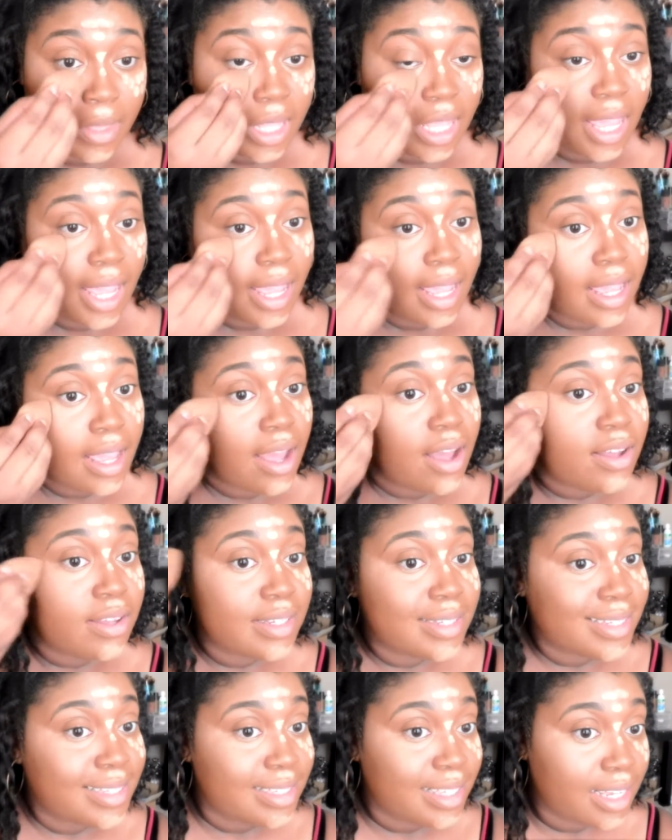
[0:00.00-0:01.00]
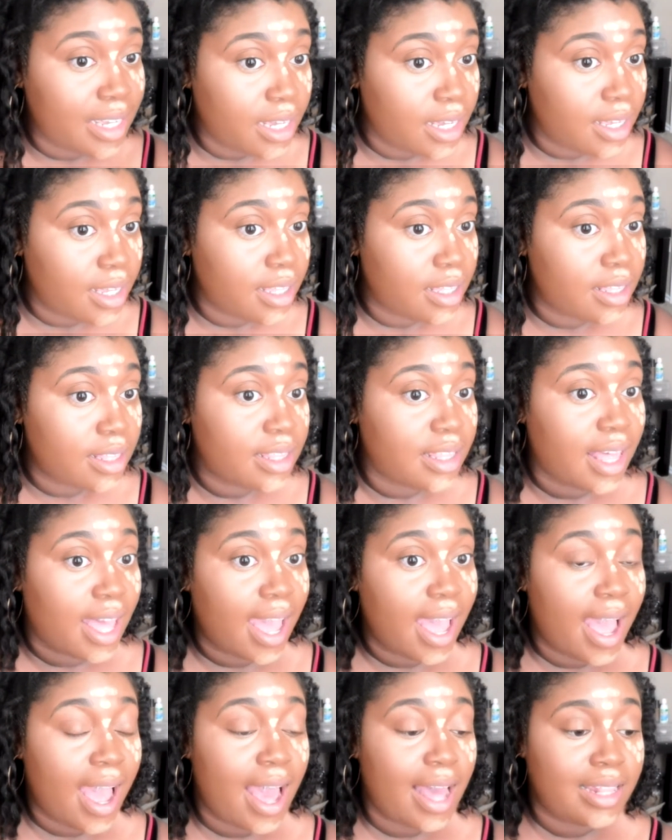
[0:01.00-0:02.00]
Can y'all see
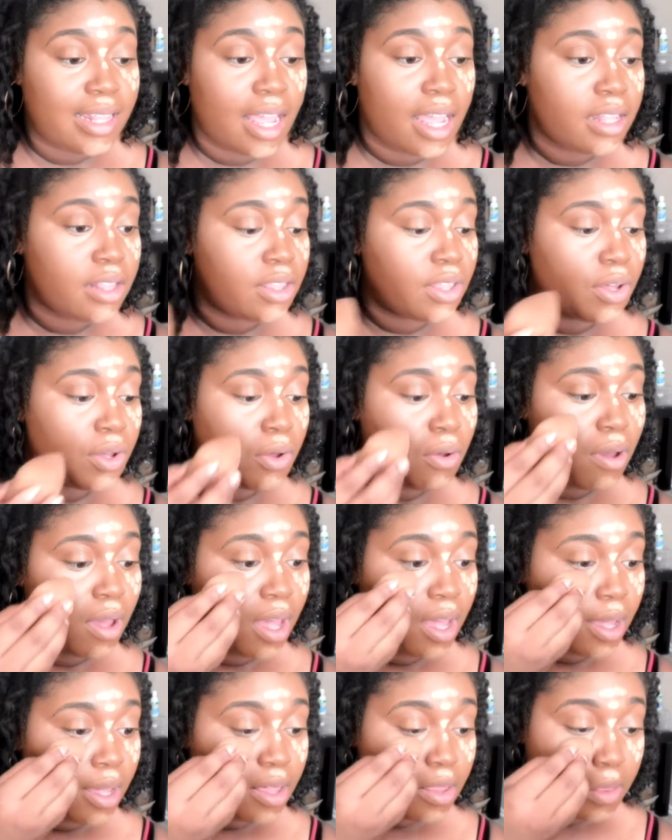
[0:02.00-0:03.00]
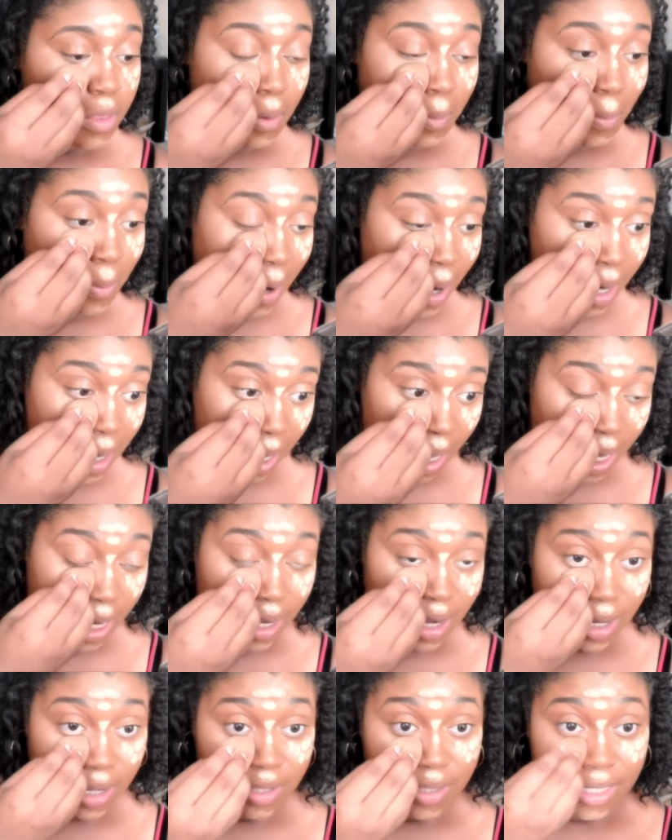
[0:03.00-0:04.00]
that highlight though? The
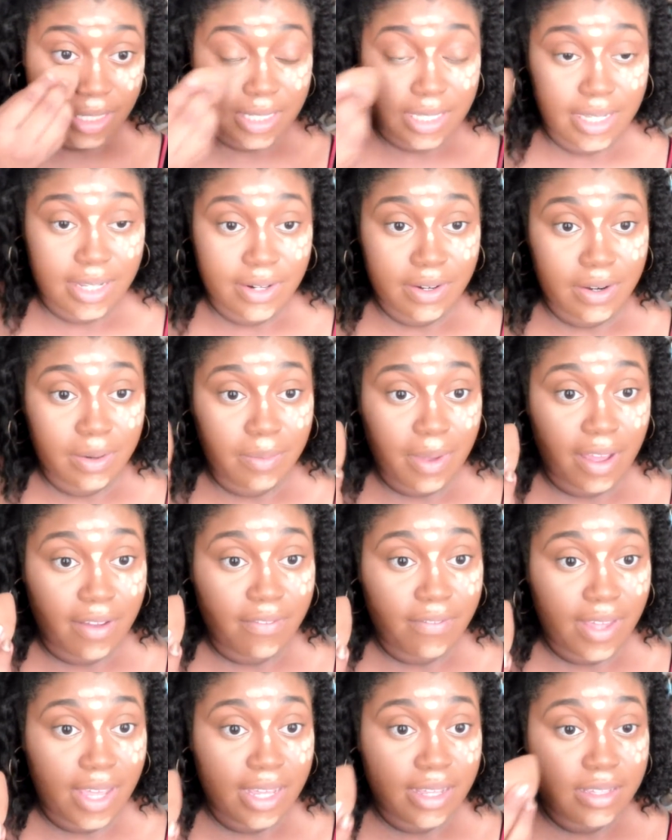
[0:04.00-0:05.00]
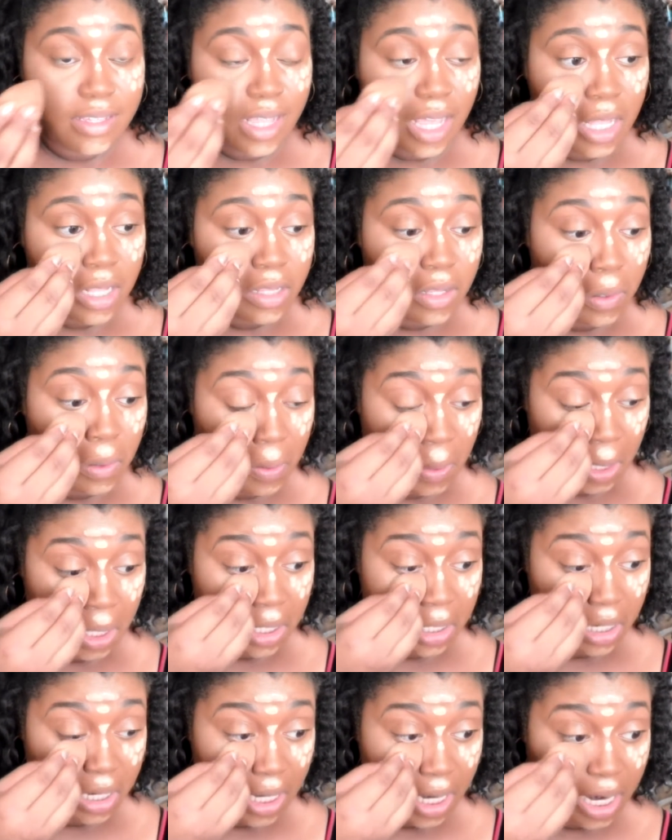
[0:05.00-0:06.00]
brightening of the center of my face, and the way
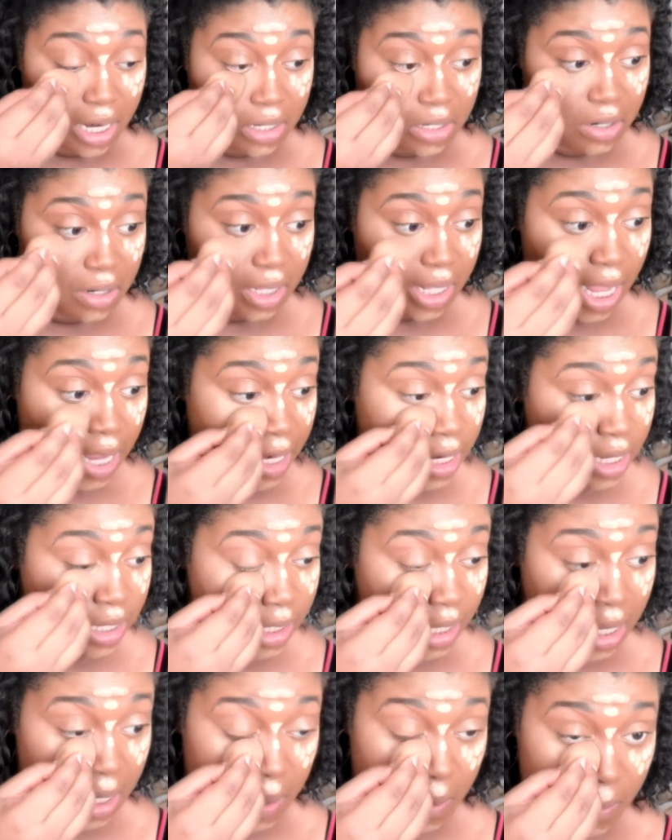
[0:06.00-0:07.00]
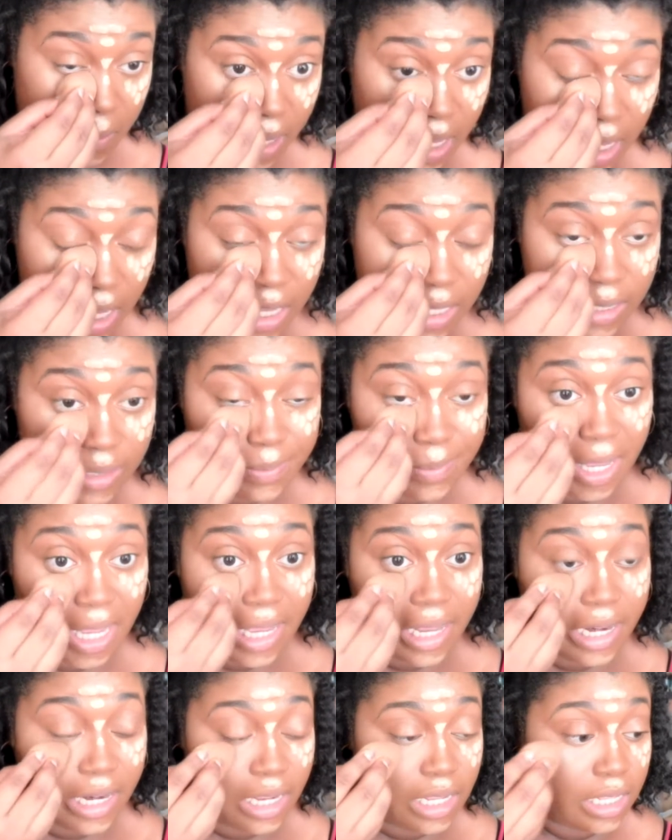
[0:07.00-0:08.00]
the natural light is hitting me is
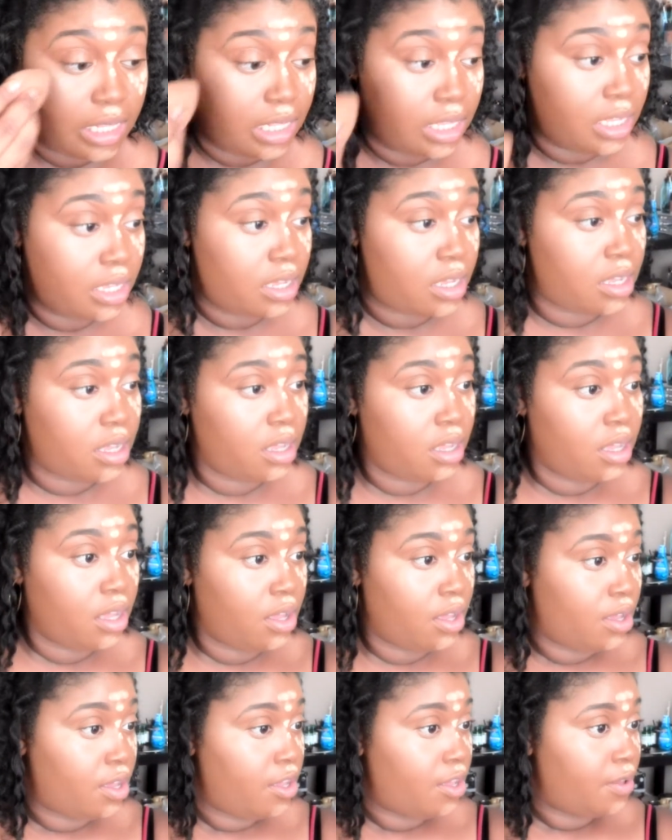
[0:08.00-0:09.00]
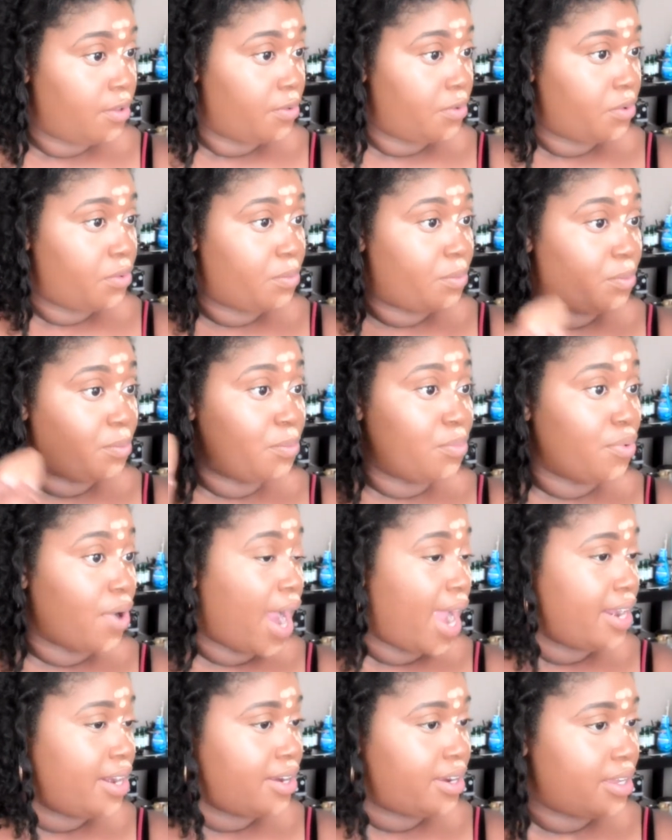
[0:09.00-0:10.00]
making it look
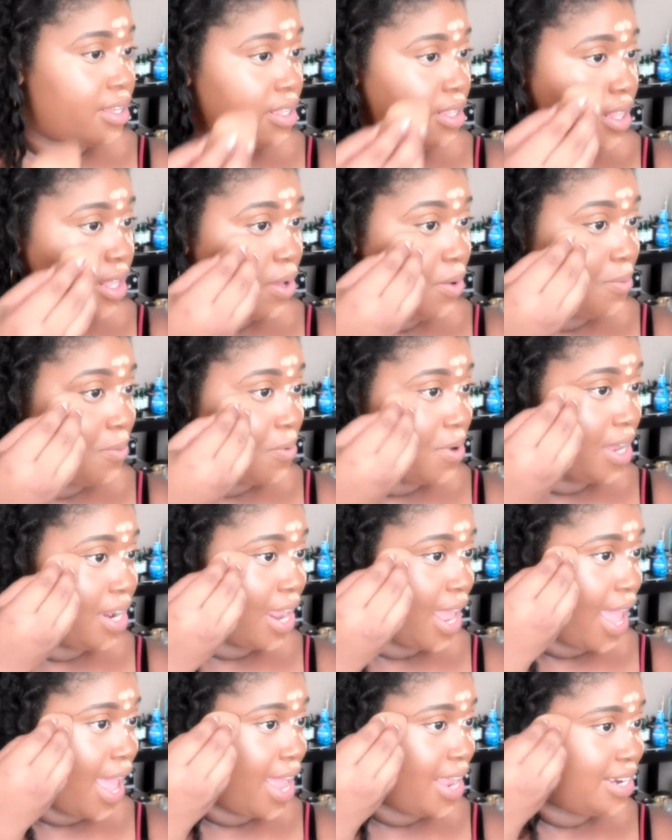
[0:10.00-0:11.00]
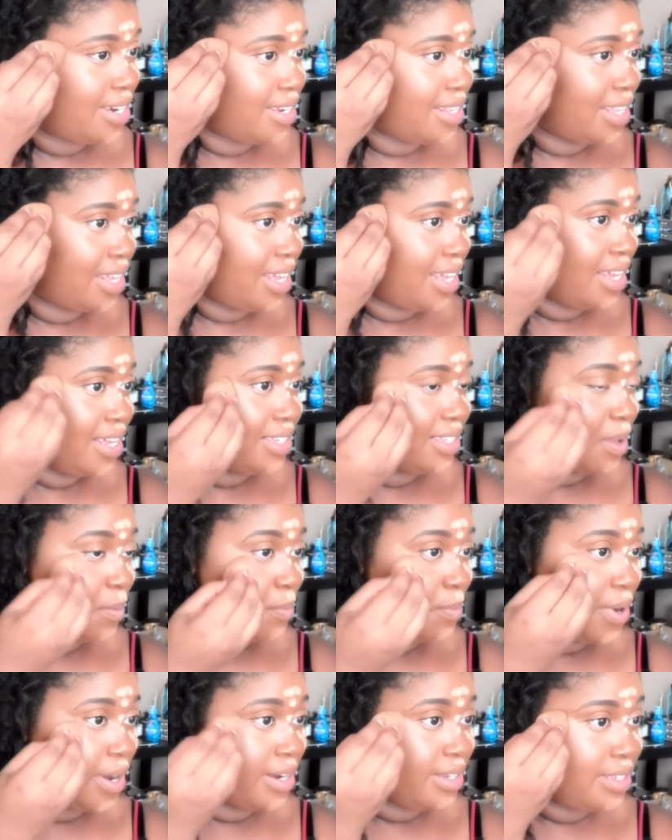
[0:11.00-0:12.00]
brighter than what it actually is in
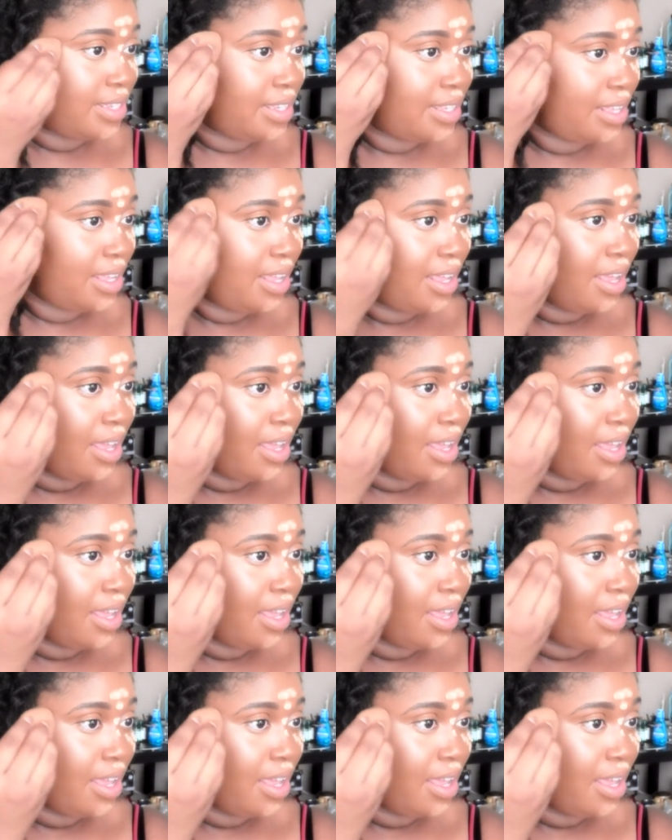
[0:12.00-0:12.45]
person.